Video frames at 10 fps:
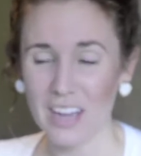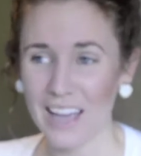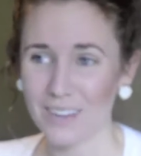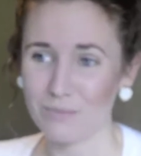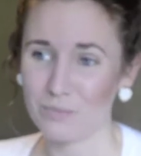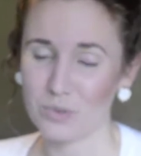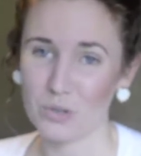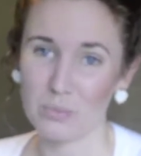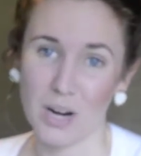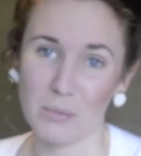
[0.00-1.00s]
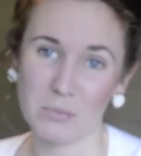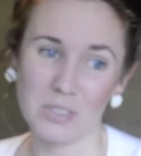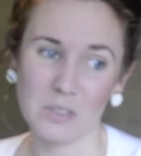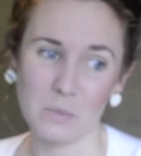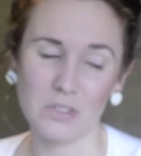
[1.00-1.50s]
I should
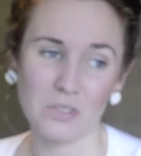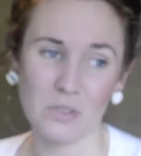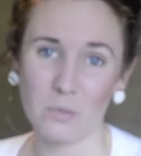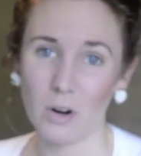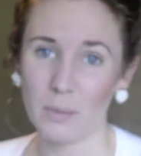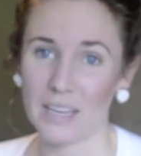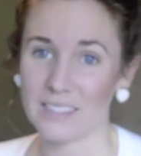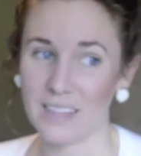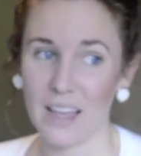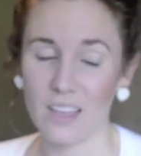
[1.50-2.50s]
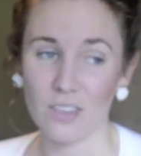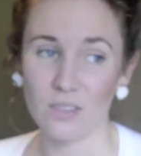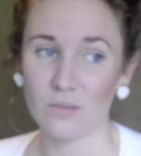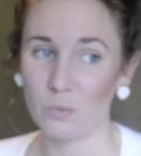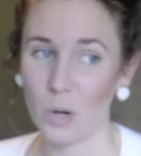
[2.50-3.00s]
probably splurge a little more because I
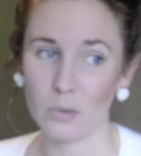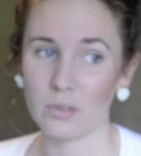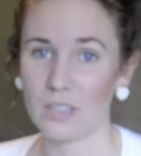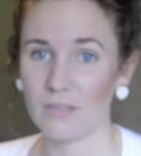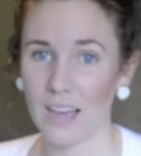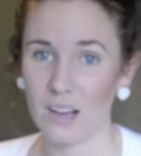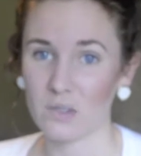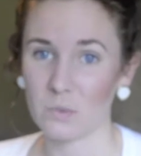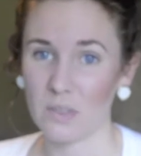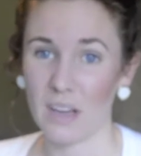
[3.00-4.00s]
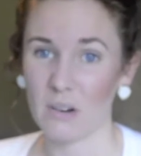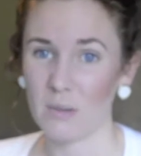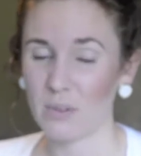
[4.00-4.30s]
won't leave the house without it.